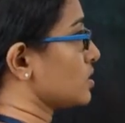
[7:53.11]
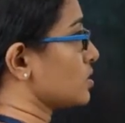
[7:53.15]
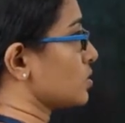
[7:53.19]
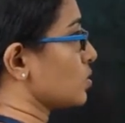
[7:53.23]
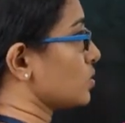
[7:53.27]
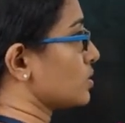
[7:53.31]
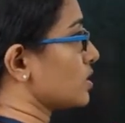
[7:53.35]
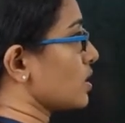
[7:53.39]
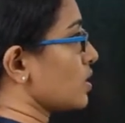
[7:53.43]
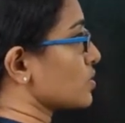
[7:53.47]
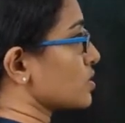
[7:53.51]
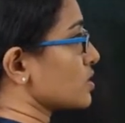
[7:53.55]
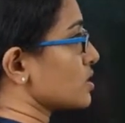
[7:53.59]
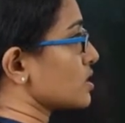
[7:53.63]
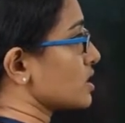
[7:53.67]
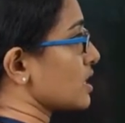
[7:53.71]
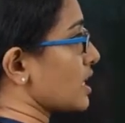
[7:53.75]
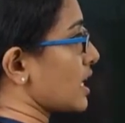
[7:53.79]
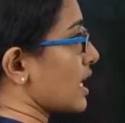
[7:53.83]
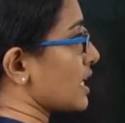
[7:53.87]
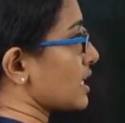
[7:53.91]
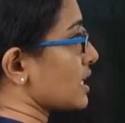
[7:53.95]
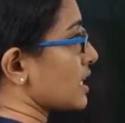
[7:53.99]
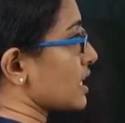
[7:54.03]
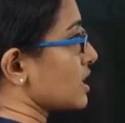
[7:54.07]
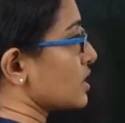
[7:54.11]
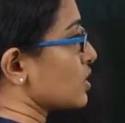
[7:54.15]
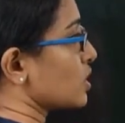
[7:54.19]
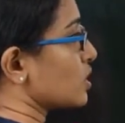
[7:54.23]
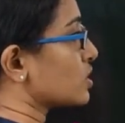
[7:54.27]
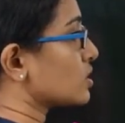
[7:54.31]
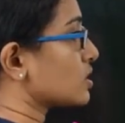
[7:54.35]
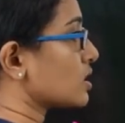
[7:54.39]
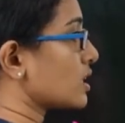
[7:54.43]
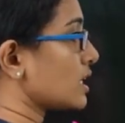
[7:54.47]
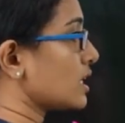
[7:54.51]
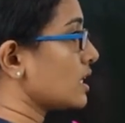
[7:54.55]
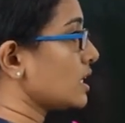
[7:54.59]

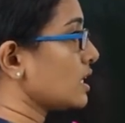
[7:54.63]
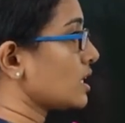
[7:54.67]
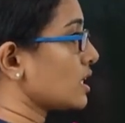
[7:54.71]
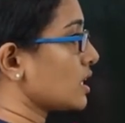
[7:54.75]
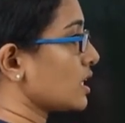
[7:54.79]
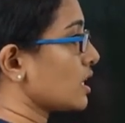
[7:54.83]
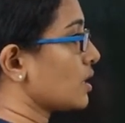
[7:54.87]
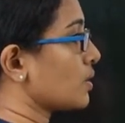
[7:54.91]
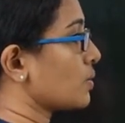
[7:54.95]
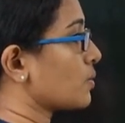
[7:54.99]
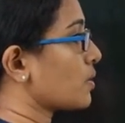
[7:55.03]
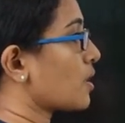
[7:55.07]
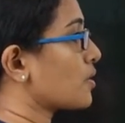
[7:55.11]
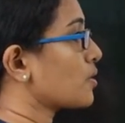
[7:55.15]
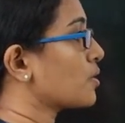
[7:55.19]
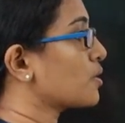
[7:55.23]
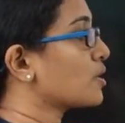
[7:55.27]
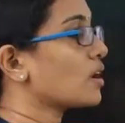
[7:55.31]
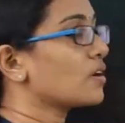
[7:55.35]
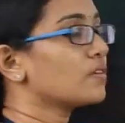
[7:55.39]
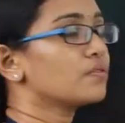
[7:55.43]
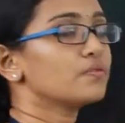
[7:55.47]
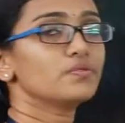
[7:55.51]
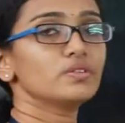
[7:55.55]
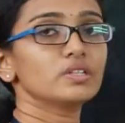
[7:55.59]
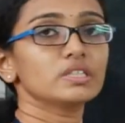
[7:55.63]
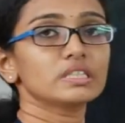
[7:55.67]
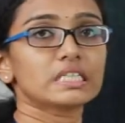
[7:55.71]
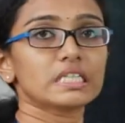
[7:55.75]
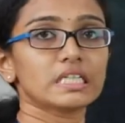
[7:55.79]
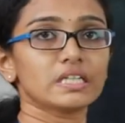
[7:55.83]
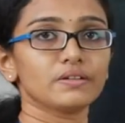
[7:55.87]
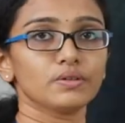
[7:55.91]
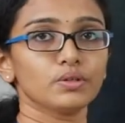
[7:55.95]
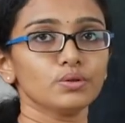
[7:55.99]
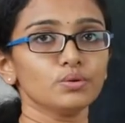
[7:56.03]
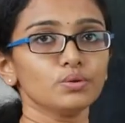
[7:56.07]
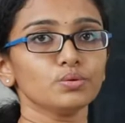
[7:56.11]
2803, rounded off will
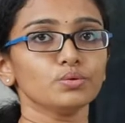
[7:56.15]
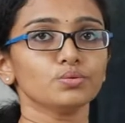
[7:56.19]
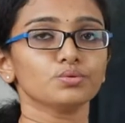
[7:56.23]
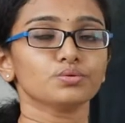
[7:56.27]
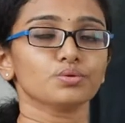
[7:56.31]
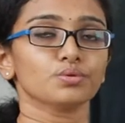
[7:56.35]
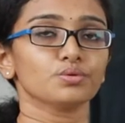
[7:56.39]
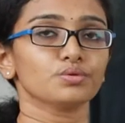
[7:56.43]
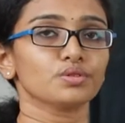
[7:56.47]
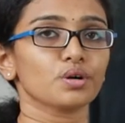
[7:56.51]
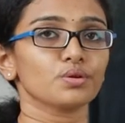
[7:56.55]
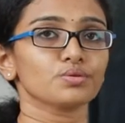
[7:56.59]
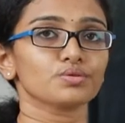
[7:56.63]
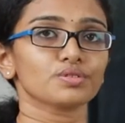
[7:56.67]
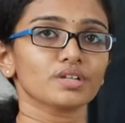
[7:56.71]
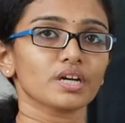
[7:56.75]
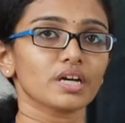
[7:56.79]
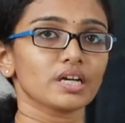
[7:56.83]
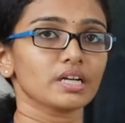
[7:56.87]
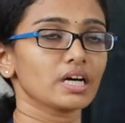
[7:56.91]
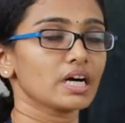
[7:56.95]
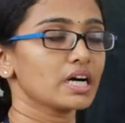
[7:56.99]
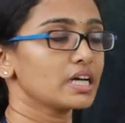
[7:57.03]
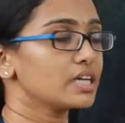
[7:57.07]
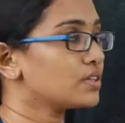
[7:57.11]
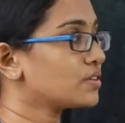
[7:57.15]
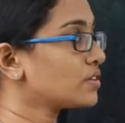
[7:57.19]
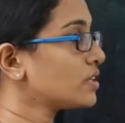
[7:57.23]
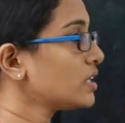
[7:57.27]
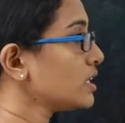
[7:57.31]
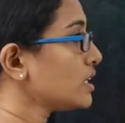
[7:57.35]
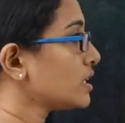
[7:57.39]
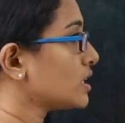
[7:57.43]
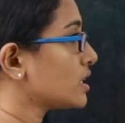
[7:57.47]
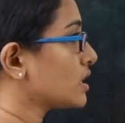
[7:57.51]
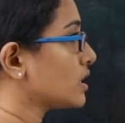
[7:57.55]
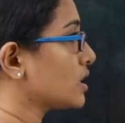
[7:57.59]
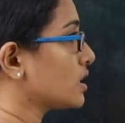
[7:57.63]
give you 2800.
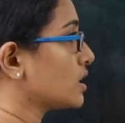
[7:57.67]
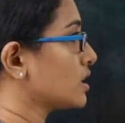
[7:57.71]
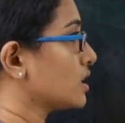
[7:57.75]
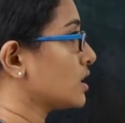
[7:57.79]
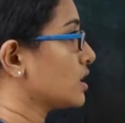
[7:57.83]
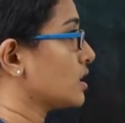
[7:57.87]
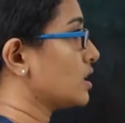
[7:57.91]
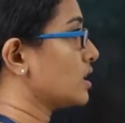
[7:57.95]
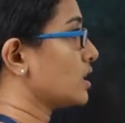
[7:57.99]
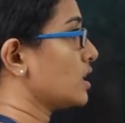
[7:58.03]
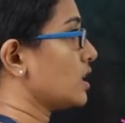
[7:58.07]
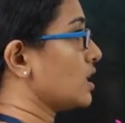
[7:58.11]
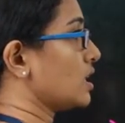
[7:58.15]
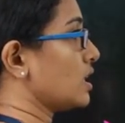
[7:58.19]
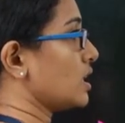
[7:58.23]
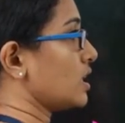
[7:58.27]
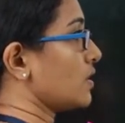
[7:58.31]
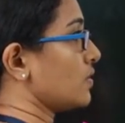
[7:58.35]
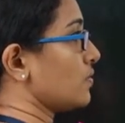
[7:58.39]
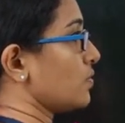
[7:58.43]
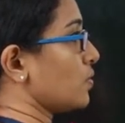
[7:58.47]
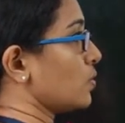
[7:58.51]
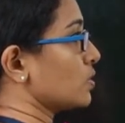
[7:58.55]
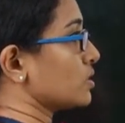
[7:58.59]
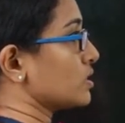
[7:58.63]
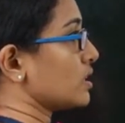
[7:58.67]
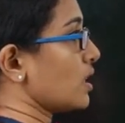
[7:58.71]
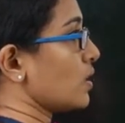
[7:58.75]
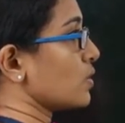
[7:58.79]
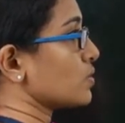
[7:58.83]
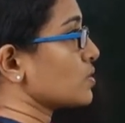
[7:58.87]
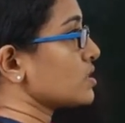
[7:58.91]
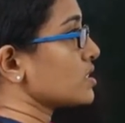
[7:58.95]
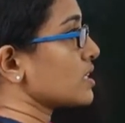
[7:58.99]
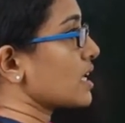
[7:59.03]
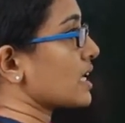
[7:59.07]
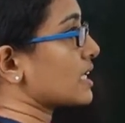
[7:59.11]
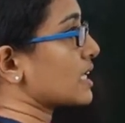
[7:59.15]

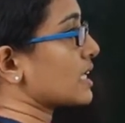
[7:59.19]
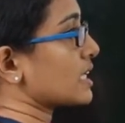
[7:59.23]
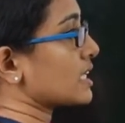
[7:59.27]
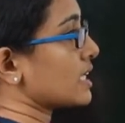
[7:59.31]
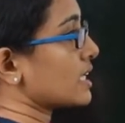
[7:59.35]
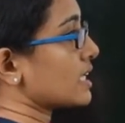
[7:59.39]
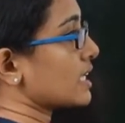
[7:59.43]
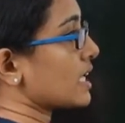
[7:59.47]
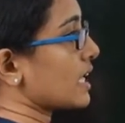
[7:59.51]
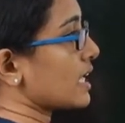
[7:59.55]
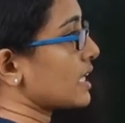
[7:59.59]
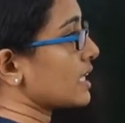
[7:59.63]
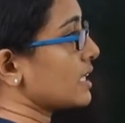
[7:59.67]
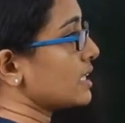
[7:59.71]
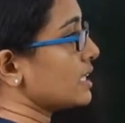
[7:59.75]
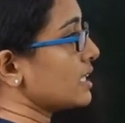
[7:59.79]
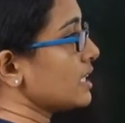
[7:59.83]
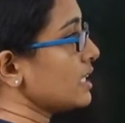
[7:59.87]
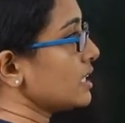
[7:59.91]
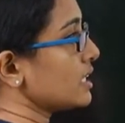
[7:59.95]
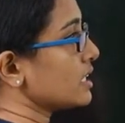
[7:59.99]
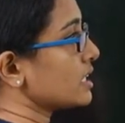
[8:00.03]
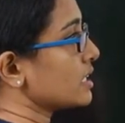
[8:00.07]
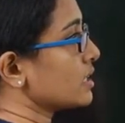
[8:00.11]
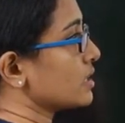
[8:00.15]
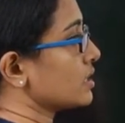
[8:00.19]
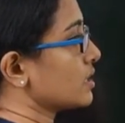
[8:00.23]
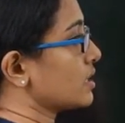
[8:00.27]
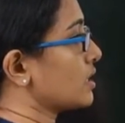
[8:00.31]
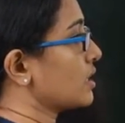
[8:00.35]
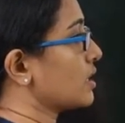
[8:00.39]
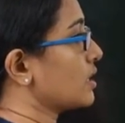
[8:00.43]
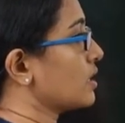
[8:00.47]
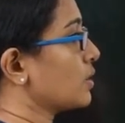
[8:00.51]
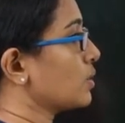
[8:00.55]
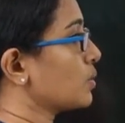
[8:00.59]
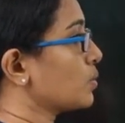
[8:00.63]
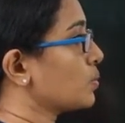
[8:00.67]
4990
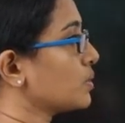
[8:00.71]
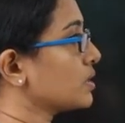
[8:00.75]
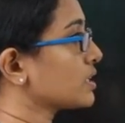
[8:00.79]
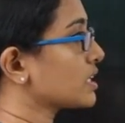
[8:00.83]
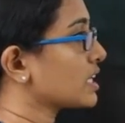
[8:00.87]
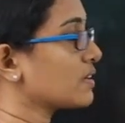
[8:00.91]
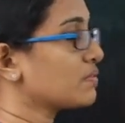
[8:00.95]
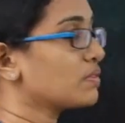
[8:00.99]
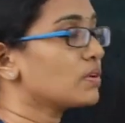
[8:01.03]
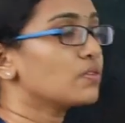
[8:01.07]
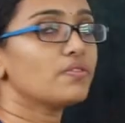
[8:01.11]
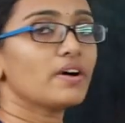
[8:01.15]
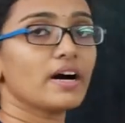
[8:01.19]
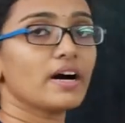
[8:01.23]
will give you